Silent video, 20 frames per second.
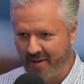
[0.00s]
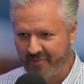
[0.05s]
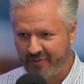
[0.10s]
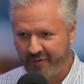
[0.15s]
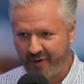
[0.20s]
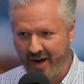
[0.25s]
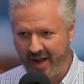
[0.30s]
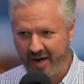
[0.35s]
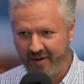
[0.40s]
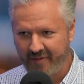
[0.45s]

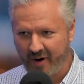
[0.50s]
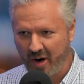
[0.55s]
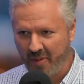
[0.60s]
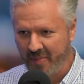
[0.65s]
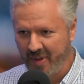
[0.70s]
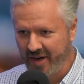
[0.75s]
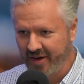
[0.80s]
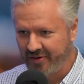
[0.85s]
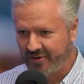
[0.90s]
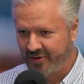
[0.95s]
friend of our
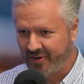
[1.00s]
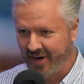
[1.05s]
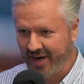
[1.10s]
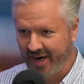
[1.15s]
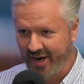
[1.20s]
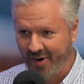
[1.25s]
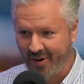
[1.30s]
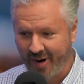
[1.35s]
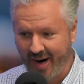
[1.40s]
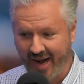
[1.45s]

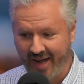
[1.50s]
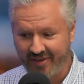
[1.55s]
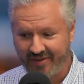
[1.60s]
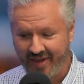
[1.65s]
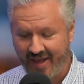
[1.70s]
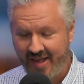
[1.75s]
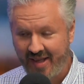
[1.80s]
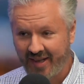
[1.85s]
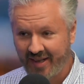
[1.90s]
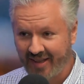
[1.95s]
ministry, who has
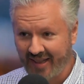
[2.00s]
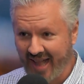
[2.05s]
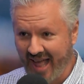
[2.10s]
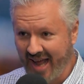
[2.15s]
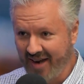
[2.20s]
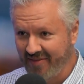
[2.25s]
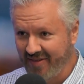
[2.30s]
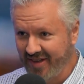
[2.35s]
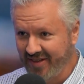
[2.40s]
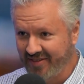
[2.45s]
a
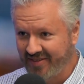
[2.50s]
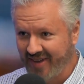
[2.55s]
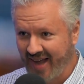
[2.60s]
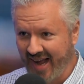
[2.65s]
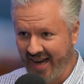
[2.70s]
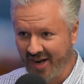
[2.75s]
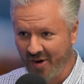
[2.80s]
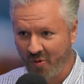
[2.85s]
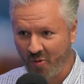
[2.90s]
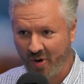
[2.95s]
lot of
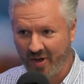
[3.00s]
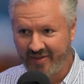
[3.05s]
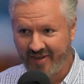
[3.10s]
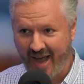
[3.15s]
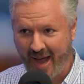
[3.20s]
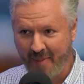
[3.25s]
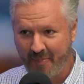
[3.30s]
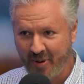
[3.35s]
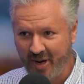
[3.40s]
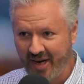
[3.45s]
insight into what's
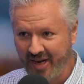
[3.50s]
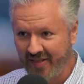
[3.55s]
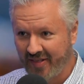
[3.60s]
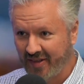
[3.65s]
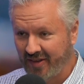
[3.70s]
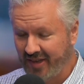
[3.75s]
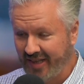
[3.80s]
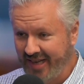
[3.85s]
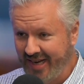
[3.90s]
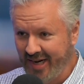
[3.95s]
happening in
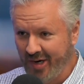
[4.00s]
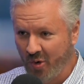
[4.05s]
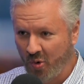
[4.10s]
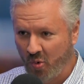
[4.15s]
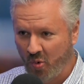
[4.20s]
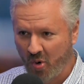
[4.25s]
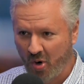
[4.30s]
the legal